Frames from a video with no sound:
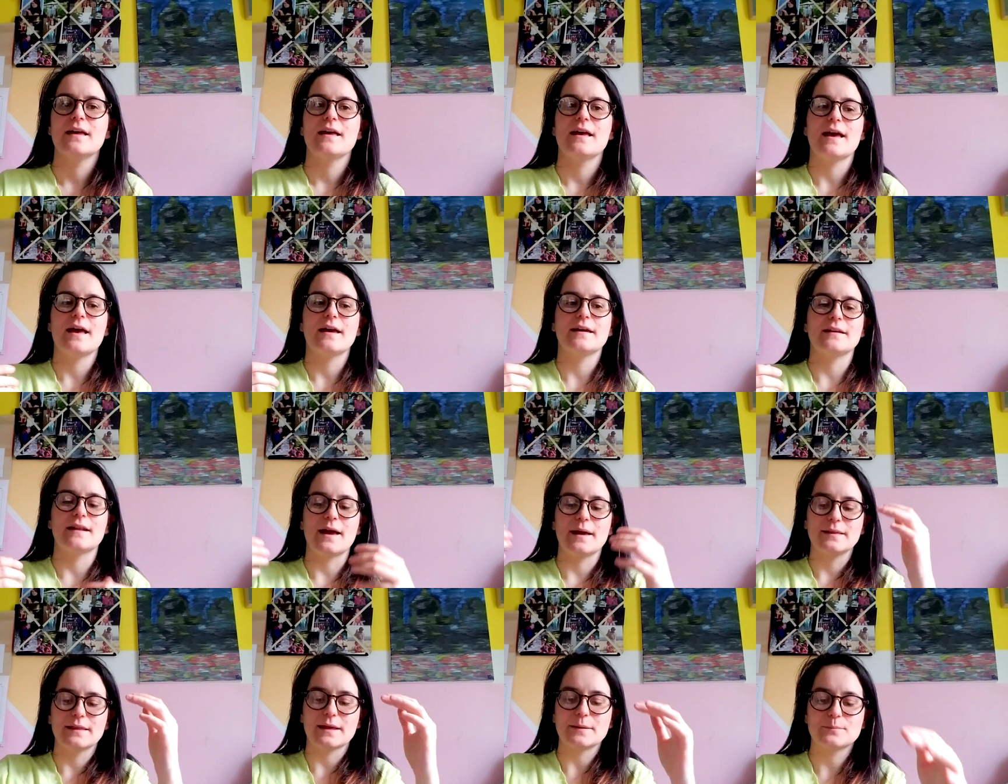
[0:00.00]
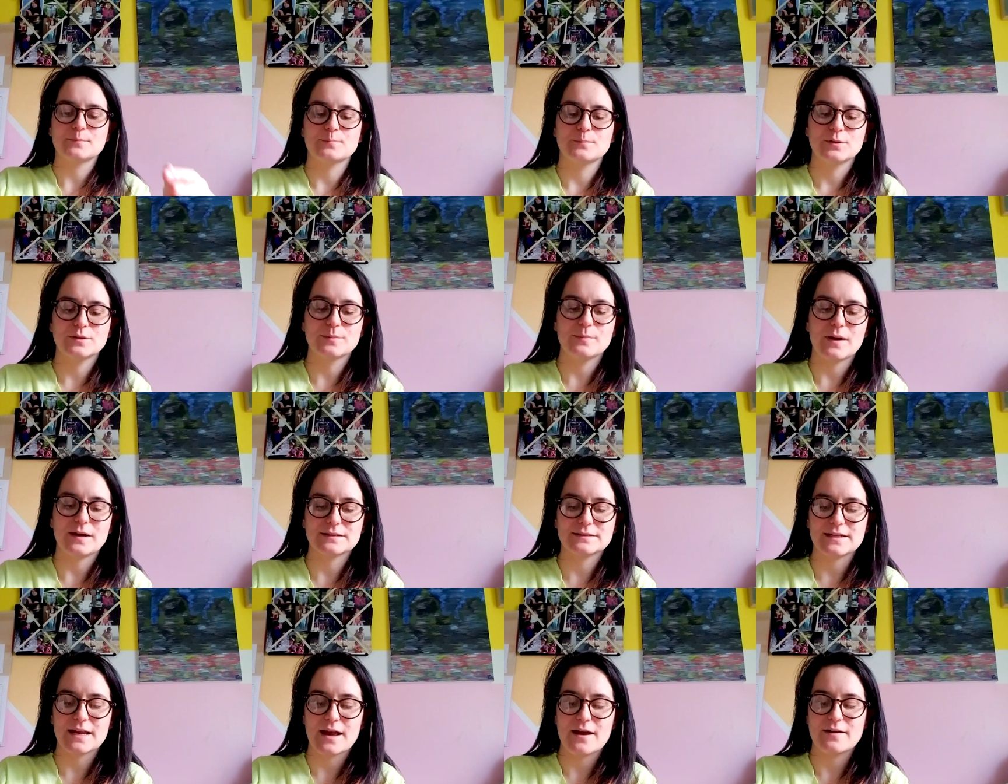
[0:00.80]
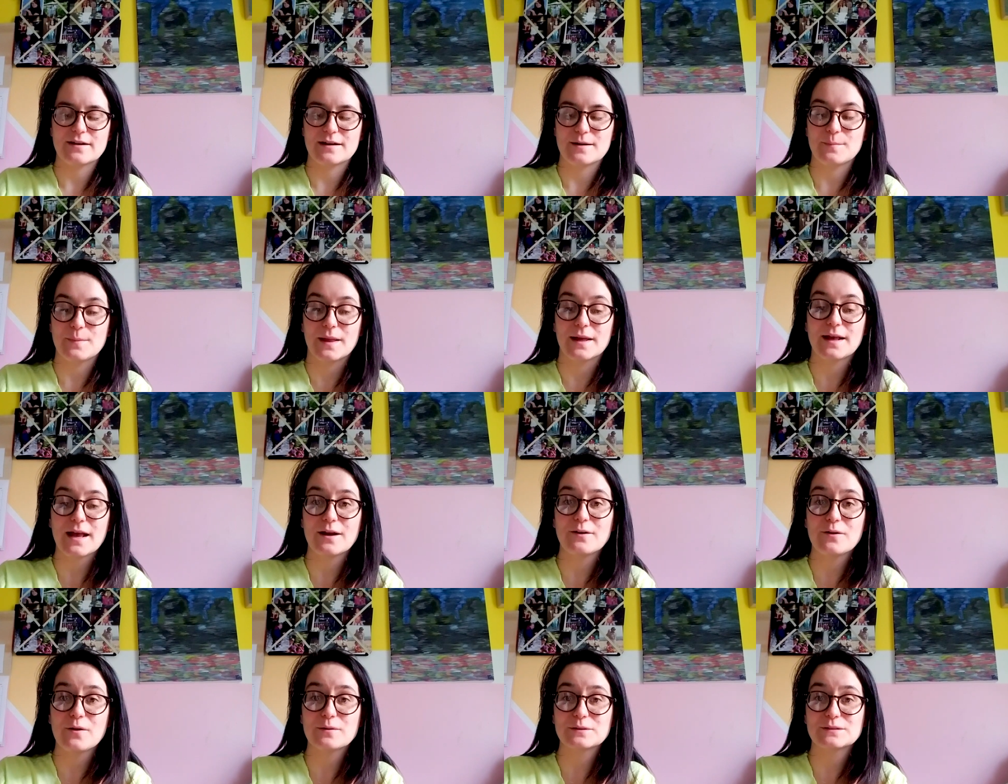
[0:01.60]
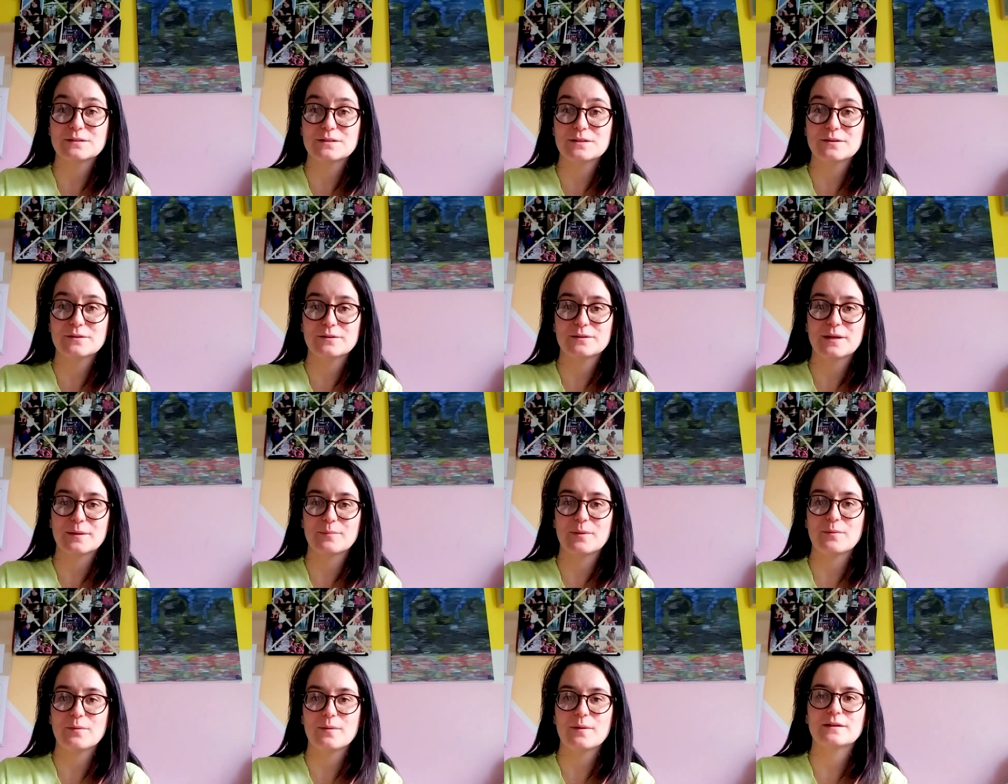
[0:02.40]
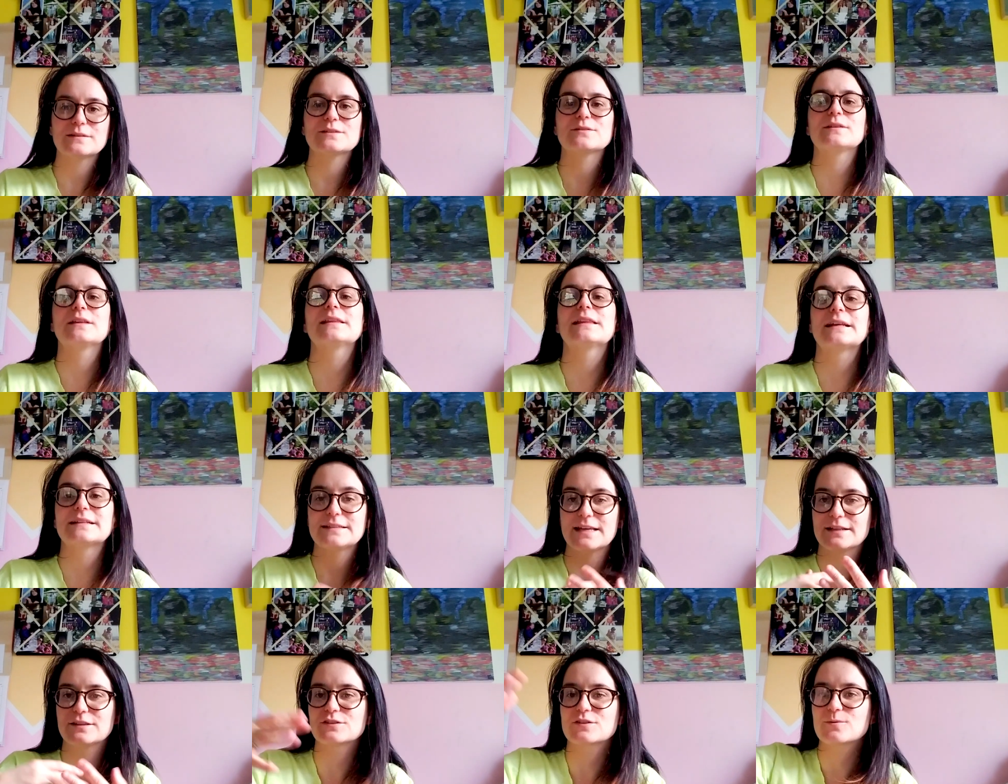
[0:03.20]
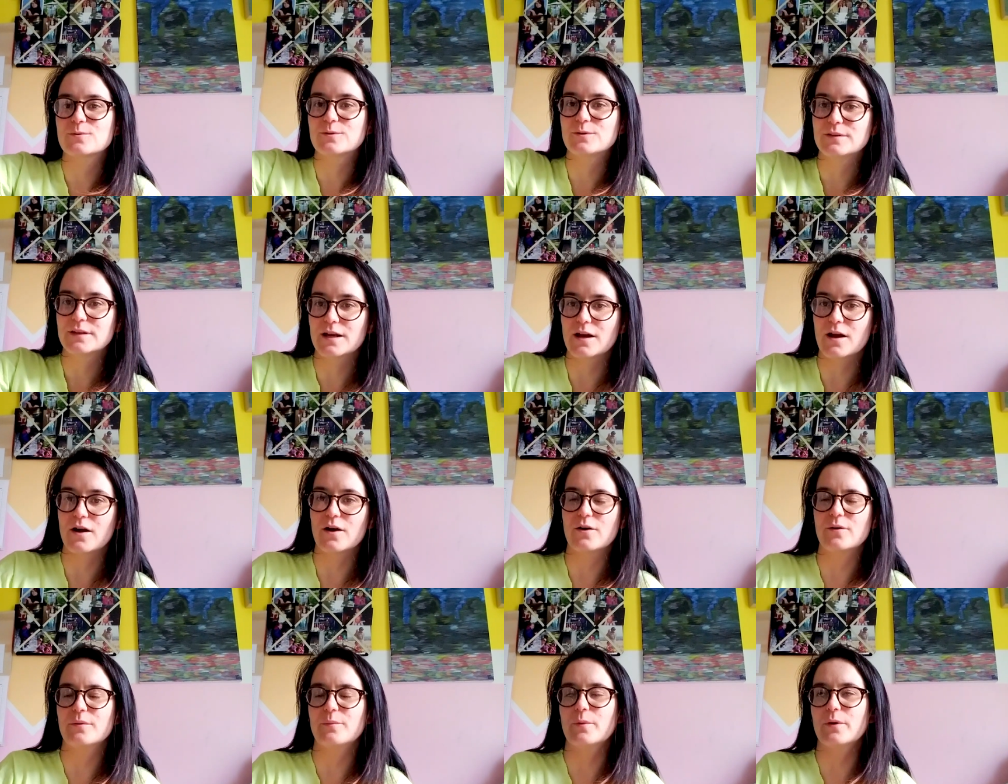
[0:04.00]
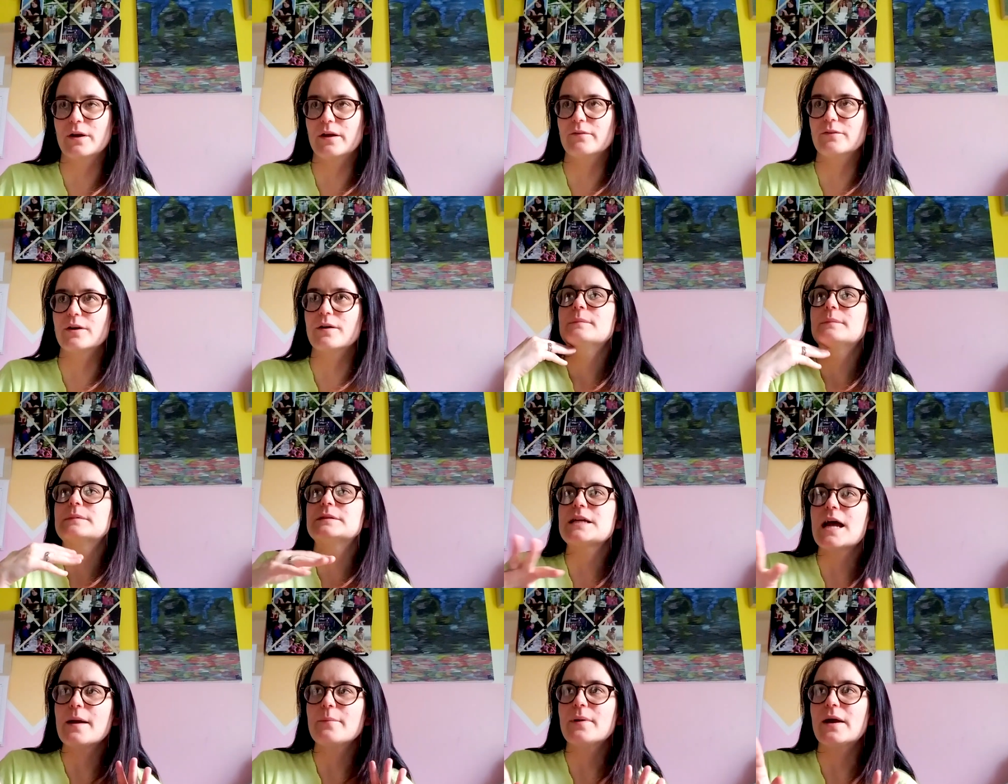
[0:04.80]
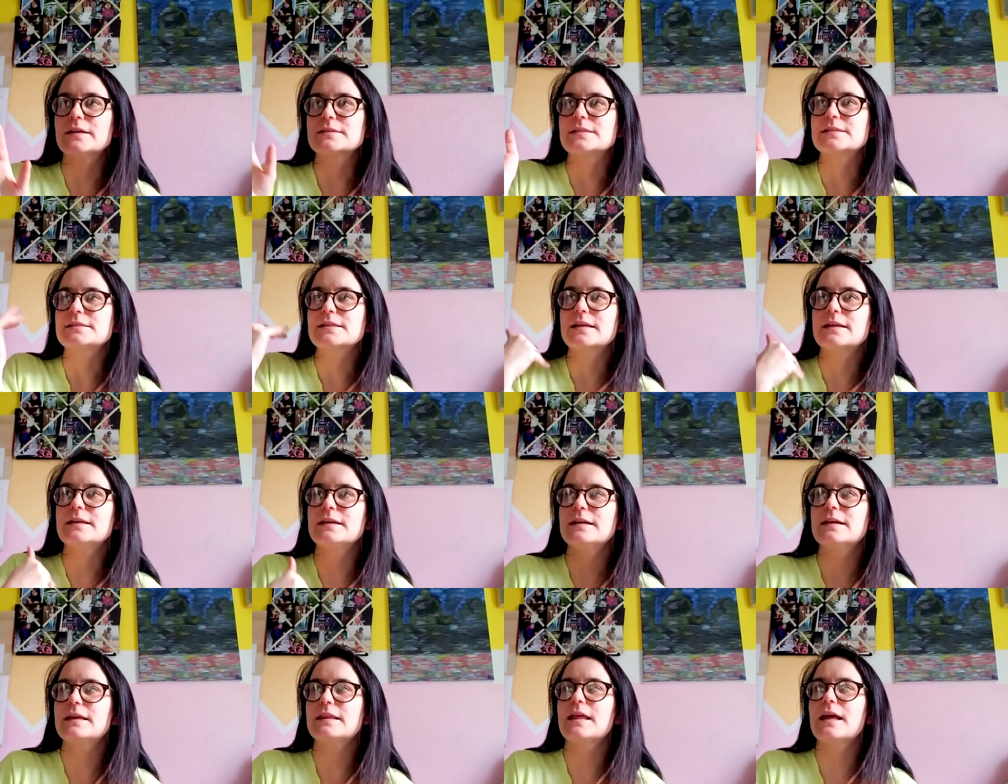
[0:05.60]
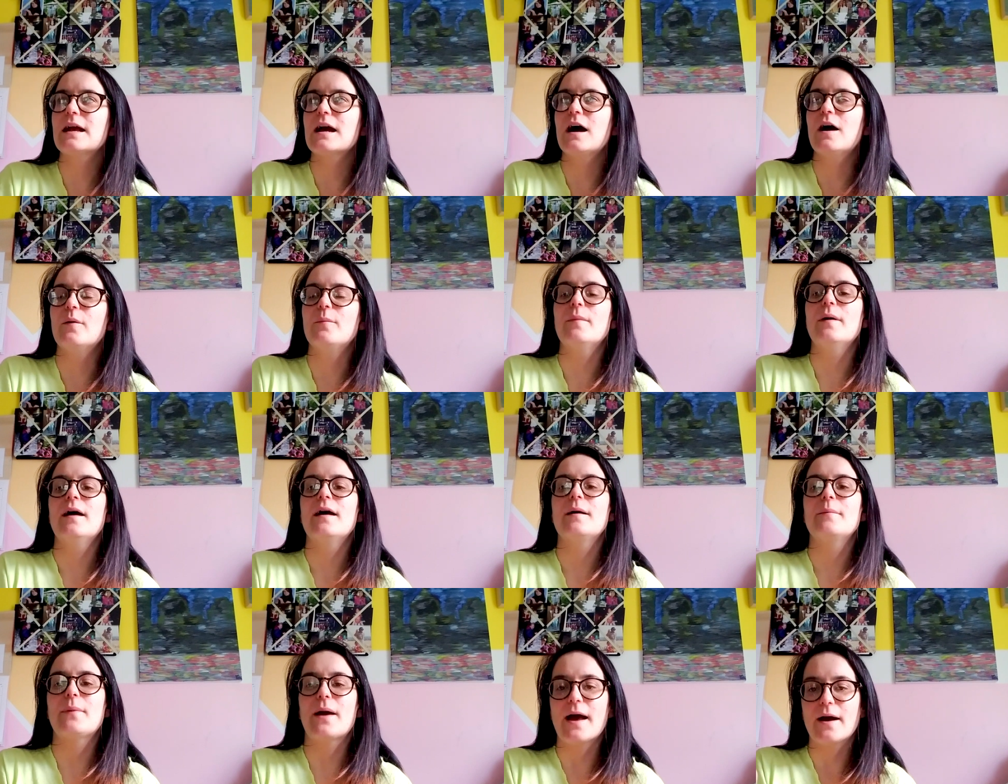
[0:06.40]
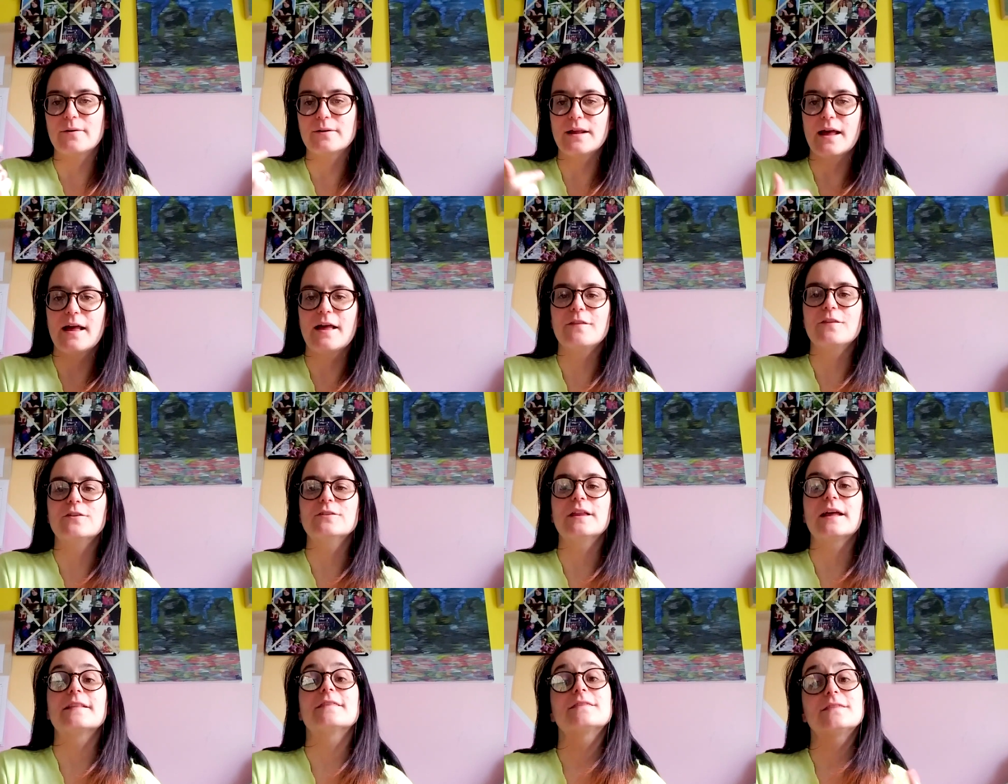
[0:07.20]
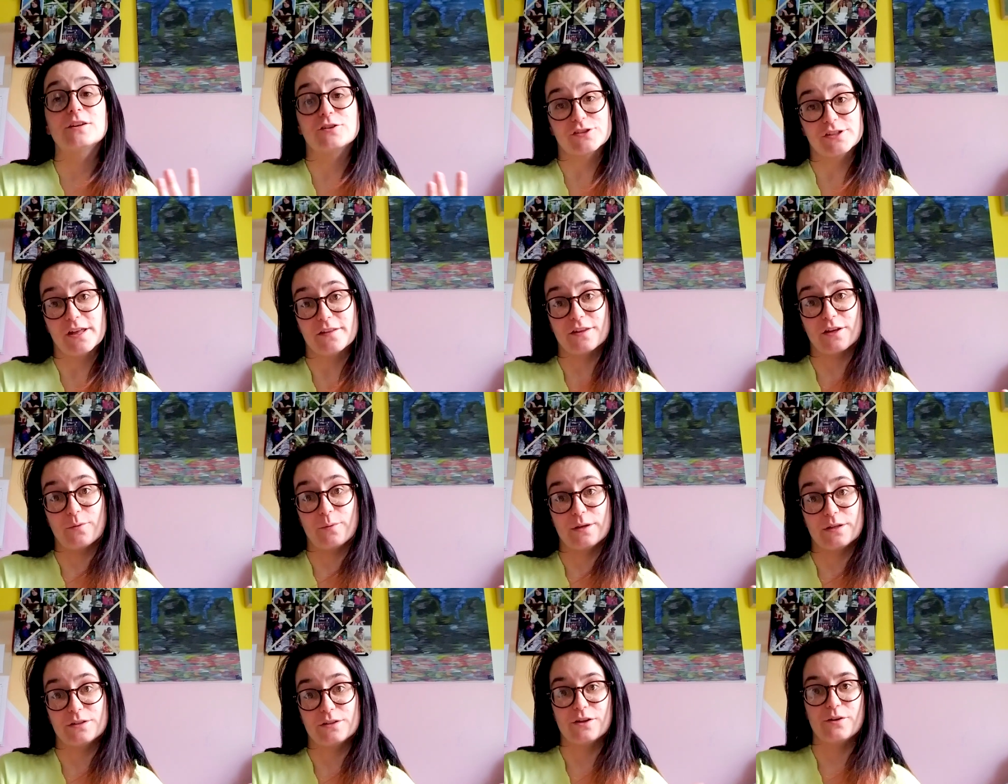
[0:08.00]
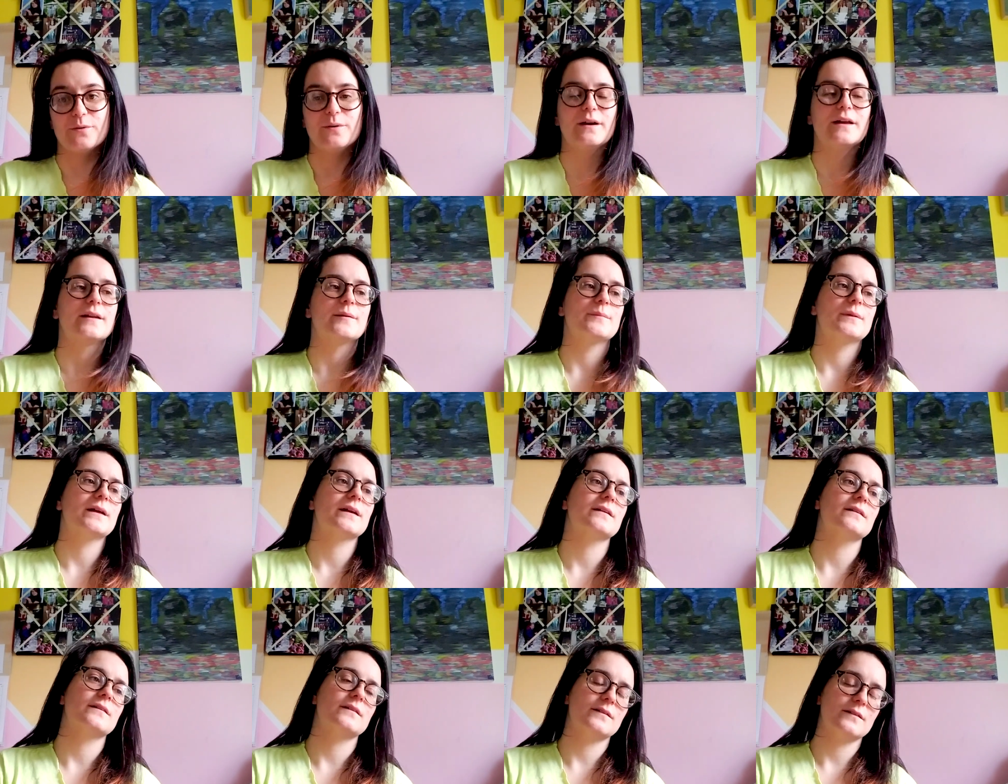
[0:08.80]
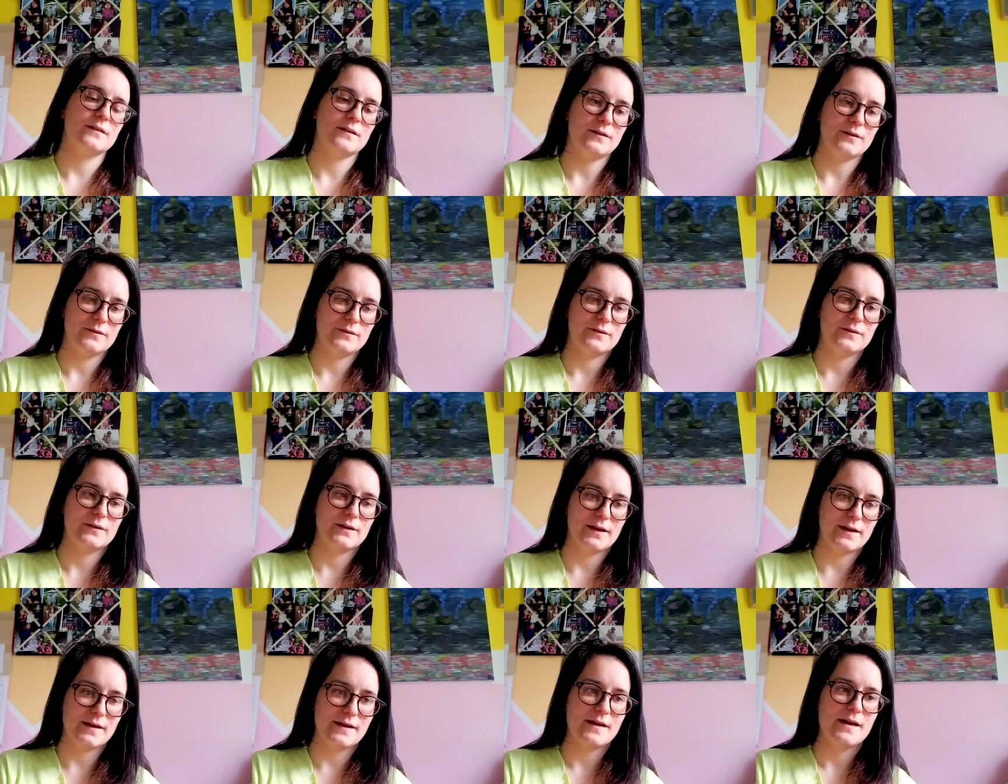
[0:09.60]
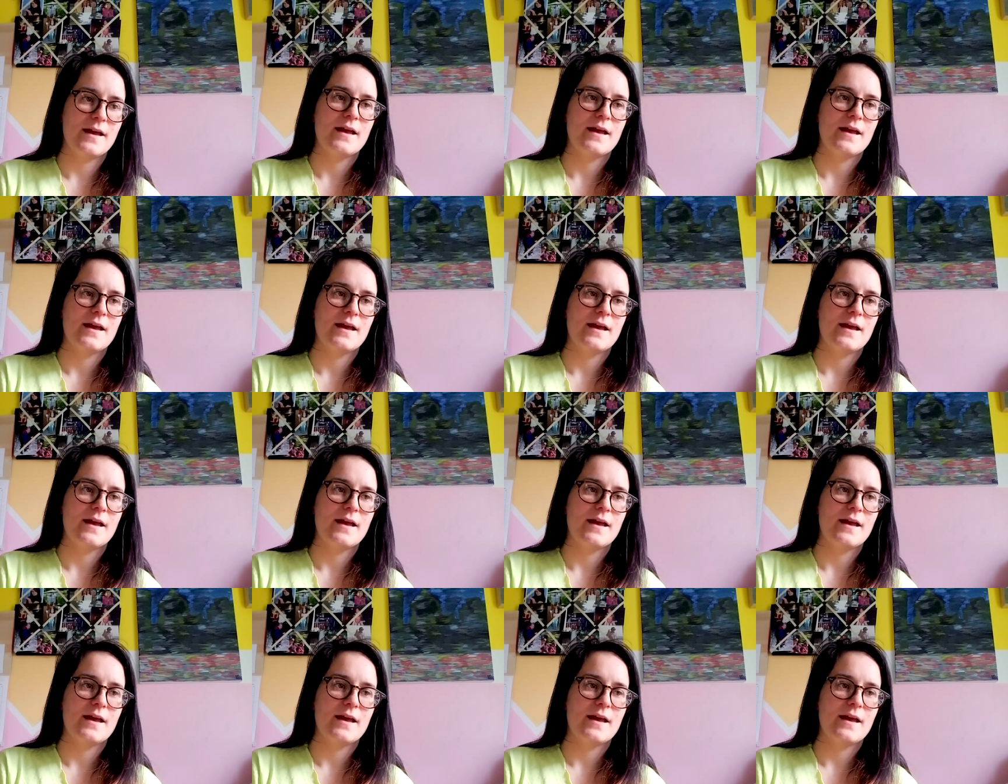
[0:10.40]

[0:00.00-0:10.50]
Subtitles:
I like put the box down and I'm like, I don't know what to do, like blah, blah, blah. So they like take the squirrel and they go and whatever. The time passes, they come out and they're like, there's nothing we can do. And I'm like, oh, okay.